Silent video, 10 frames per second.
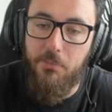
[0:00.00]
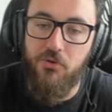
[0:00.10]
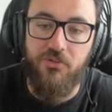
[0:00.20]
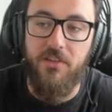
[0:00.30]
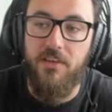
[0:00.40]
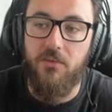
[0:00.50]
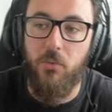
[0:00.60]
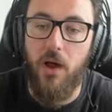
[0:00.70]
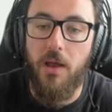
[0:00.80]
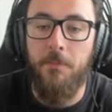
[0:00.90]
pushed this
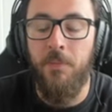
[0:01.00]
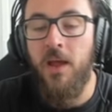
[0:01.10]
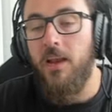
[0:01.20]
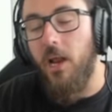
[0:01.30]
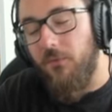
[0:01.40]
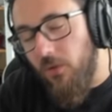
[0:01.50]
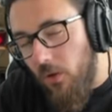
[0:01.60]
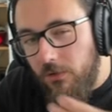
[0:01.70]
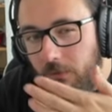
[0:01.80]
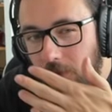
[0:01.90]
way. Now, for
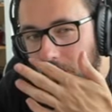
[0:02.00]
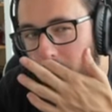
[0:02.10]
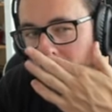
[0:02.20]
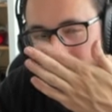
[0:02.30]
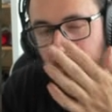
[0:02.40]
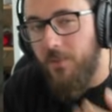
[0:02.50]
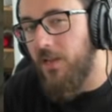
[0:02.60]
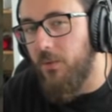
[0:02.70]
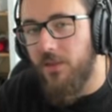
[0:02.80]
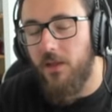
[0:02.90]
those of you who aren't
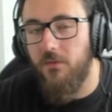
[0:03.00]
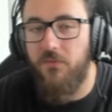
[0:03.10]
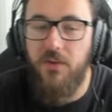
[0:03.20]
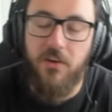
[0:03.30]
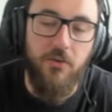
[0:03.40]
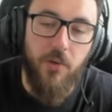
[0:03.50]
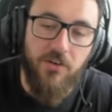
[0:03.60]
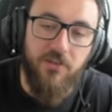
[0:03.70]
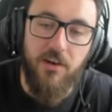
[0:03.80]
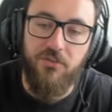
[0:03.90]
familiar with how the fear
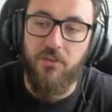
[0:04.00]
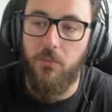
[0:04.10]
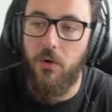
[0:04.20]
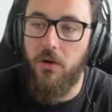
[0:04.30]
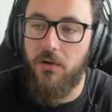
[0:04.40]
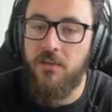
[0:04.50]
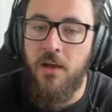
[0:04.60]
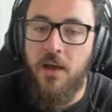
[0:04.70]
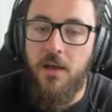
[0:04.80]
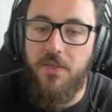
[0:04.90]
direction actually works,
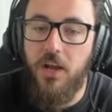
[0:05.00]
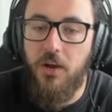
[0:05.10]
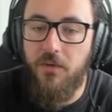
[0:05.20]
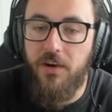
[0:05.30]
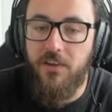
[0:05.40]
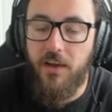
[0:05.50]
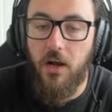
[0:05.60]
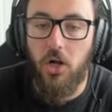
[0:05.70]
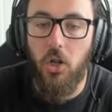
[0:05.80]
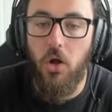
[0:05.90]
think of it as like a
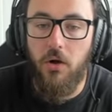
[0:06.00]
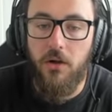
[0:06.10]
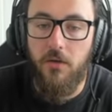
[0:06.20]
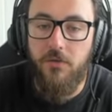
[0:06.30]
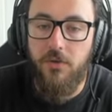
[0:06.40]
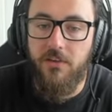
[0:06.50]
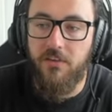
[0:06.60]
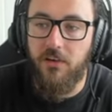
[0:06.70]
clock. I view this as a